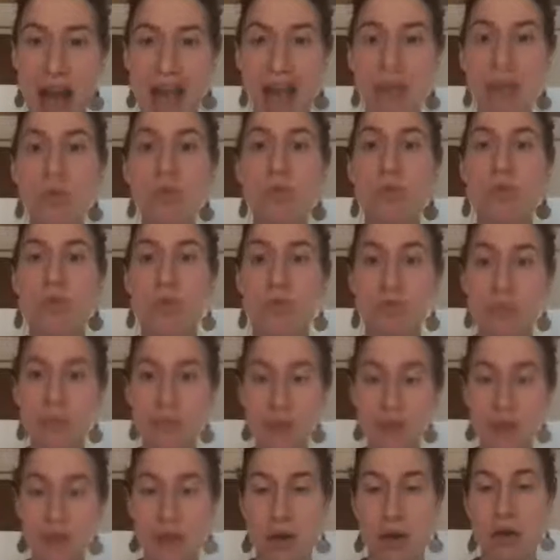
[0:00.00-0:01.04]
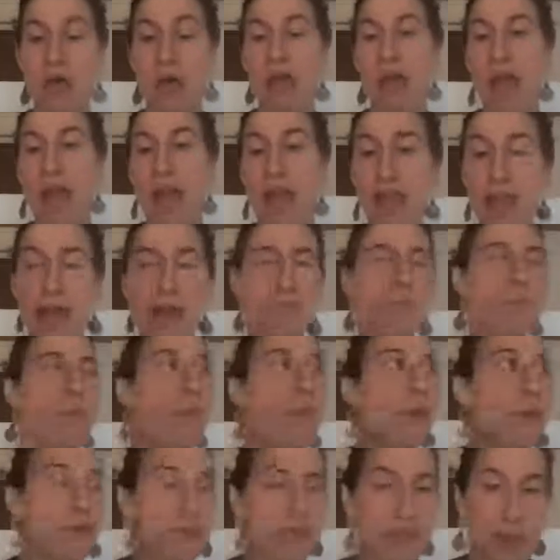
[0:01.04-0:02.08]
that I will be
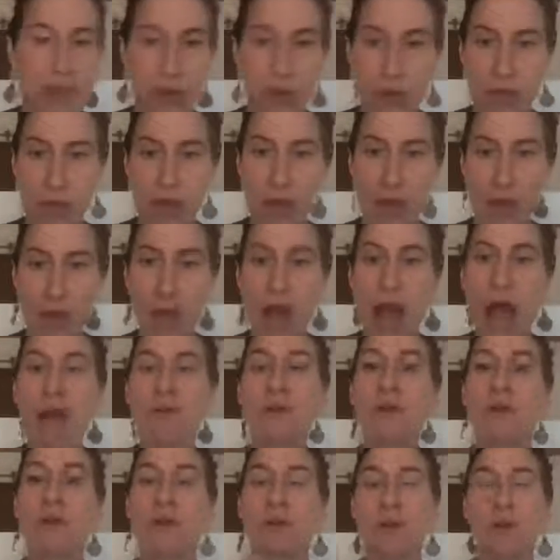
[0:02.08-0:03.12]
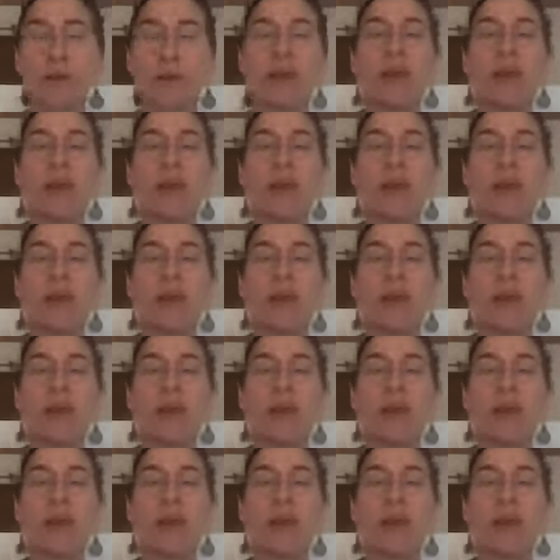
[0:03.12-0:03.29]
okay and more than okay.